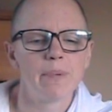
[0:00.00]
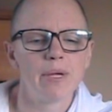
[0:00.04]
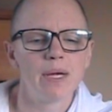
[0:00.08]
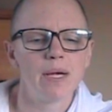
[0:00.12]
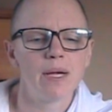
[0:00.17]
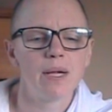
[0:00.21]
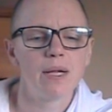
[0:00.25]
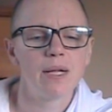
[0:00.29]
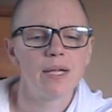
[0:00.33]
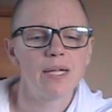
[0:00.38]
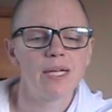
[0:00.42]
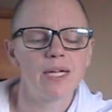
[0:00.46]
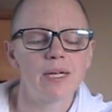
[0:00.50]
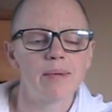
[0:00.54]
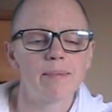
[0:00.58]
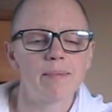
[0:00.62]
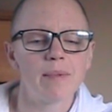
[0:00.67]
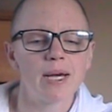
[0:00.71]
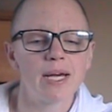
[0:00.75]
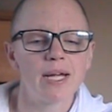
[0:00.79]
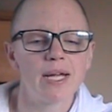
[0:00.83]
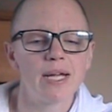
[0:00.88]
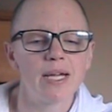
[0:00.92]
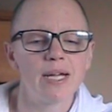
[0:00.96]
early in
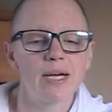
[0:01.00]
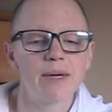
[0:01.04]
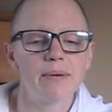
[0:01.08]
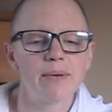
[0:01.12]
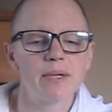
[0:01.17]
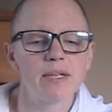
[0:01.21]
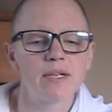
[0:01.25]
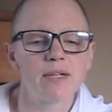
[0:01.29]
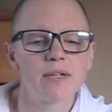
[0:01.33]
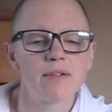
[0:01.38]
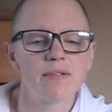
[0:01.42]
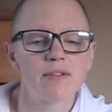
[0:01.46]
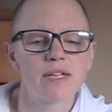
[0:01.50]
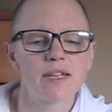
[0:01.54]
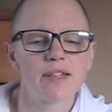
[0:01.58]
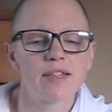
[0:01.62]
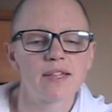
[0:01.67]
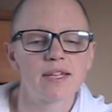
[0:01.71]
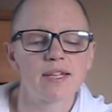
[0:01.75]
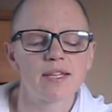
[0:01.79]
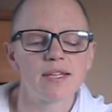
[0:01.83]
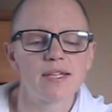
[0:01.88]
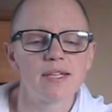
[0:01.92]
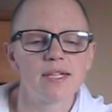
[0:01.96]
May I went over to
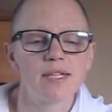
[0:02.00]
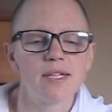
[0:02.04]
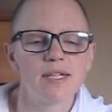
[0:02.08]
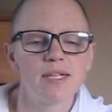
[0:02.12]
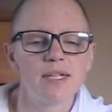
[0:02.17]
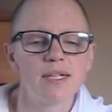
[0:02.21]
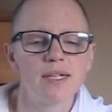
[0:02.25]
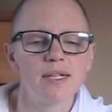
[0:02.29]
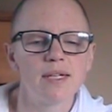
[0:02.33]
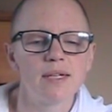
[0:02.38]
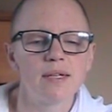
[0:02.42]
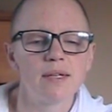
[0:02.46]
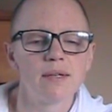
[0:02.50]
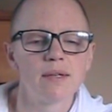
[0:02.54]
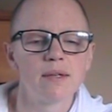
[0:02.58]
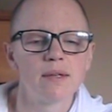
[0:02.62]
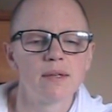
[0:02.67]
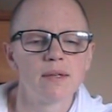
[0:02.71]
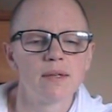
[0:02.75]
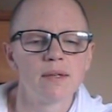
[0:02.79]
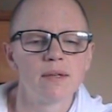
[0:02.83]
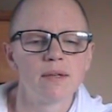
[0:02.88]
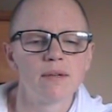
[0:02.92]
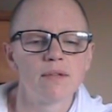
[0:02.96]
Santee
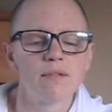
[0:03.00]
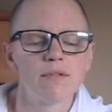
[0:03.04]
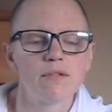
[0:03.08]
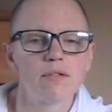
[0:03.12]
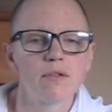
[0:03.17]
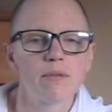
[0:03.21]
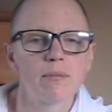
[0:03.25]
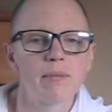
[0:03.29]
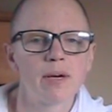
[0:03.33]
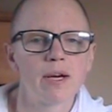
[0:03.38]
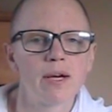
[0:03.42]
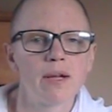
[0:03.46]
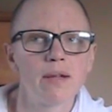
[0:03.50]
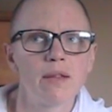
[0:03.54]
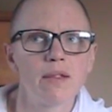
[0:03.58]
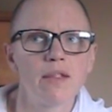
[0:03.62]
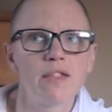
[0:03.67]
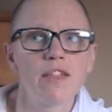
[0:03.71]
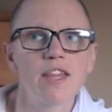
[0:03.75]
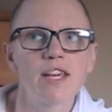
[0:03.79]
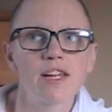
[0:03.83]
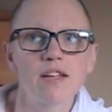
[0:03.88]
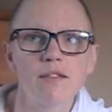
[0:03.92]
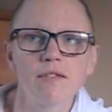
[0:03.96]
for my
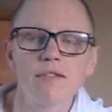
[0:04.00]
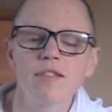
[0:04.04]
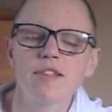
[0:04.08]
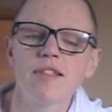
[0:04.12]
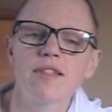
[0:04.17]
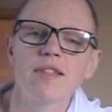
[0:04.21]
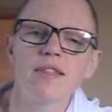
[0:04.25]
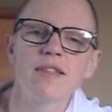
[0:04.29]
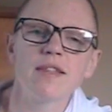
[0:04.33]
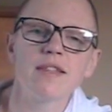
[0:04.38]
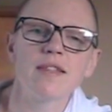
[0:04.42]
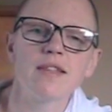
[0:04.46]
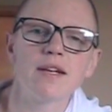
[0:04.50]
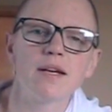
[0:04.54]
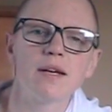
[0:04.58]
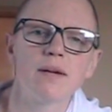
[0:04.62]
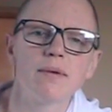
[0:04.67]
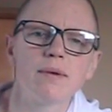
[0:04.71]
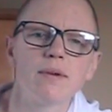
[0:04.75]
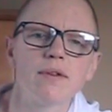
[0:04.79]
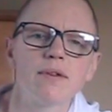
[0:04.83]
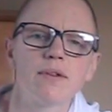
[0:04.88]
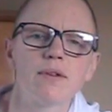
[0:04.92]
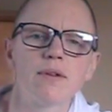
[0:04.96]
second visit this year. I
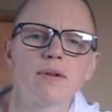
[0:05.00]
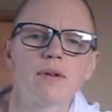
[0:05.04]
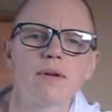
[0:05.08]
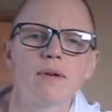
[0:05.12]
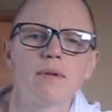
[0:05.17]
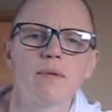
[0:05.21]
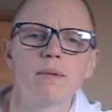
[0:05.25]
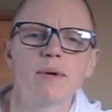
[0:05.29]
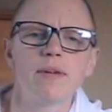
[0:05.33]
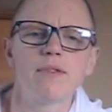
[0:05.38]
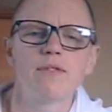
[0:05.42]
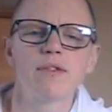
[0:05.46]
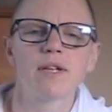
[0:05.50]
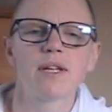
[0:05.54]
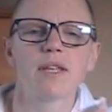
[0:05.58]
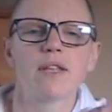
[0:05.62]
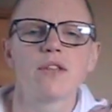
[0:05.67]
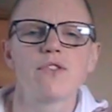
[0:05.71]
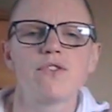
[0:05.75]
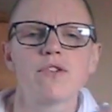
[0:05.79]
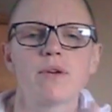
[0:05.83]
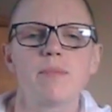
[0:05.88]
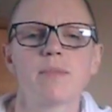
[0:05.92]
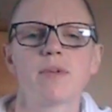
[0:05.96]
went for
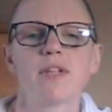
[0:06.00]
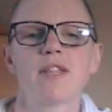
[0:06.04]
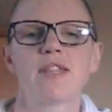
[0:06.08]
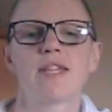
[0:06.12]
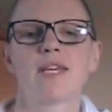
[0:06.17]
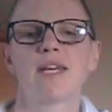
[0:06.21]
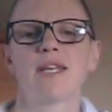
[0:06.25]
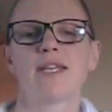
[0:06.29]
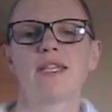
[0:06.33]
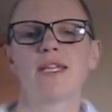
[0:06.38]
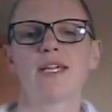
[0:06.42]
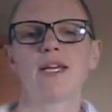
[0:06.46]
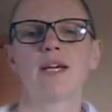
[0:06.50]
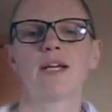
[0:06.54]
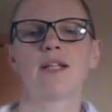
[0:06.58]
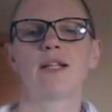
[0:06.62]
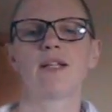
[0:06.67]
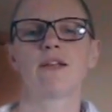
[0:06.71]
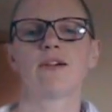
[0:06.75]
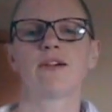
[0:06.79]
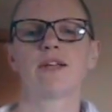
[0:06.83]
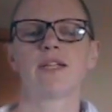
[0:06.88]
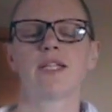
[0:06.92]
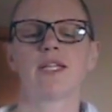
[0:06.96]
another trip to Santee
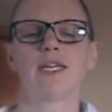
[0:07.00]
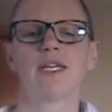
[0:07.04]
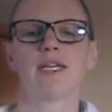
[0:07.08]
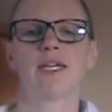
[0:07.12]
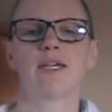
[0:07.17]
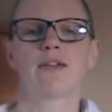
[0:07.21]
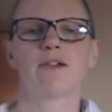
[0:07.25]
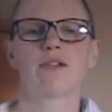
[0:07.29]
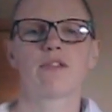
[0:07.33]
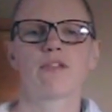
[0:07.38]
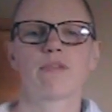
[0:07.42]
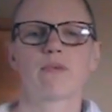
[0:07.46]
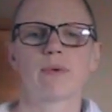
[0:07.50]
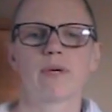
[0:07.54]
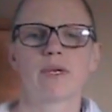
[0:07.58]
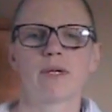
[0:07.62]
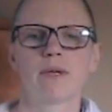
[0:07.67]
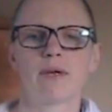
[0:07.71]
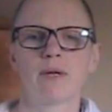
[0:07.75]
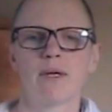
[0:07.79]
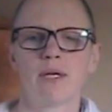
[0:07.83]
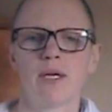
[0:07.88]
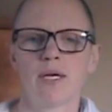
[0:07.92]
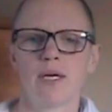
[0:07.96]
earlier in the year as
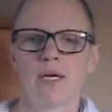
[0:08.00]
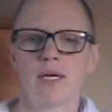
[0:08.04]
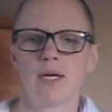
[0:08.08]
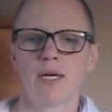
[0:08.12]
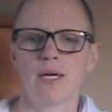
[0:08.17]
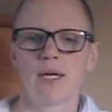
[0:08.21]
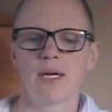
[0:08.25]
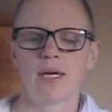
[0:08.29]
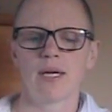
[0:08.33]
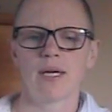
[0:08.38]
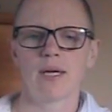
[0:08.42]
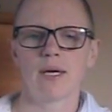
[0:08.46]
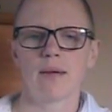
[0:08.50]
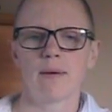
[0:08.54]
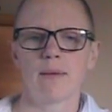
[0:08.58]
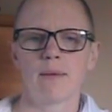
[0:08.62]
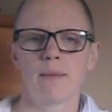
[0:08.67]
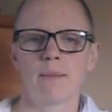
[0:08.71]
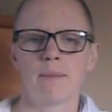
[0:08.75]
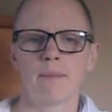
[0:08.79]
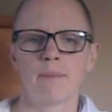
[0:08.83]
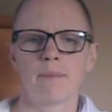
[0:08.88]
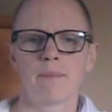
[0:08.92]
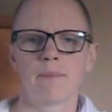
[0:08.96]
well.
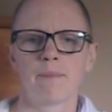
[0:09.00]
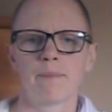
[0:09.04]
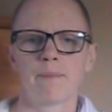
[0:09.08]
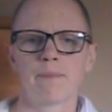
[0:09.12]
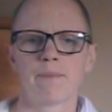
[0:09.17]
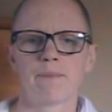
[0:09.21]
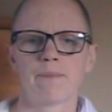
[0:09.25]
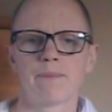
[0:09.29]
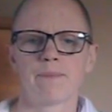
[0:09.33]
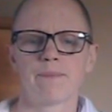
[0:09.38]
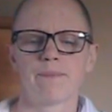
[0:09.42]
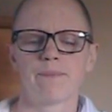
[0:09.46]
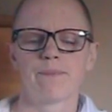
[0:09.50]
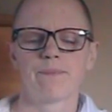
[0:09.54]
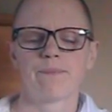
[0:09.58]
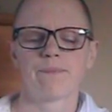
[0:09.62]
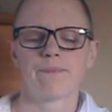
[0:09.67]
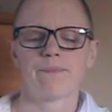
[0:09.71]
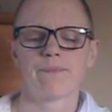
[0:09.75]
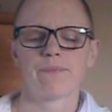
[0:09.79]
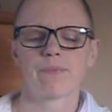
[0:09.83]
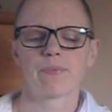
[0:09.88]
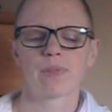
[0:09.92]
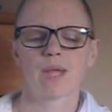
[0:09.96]

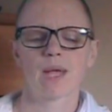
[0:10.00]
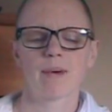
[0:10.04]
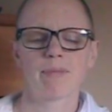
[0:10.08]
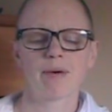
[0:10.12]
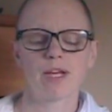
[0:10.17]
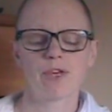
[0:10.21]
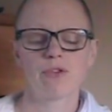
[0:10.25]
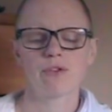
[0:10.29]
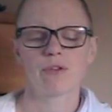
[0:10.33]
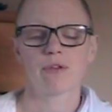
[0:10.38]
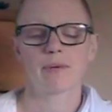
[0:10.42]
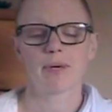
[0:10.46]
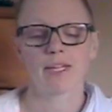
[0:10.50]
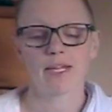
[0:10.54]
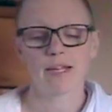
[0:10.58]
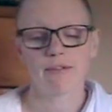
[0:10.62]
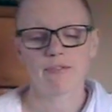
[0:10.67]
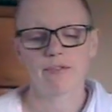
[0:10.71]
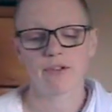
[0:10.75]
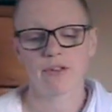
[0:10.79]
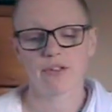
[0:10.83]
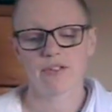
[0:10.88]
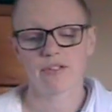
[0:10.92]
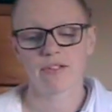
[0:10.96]
I might talk about
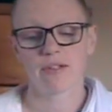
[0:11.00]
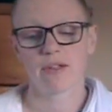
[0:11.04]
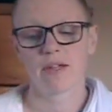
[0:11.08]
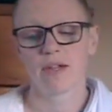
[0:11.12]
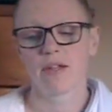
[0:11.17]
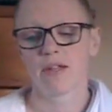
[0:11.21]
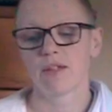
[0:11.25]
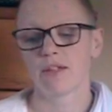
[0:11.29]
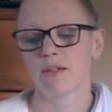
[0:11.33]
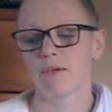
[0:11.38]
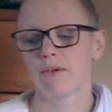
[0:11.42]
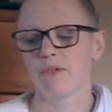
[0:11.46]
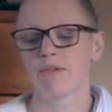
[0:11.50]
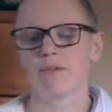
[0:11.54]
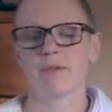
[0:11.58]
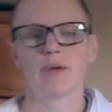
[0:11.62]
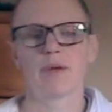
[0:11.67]
that first. So I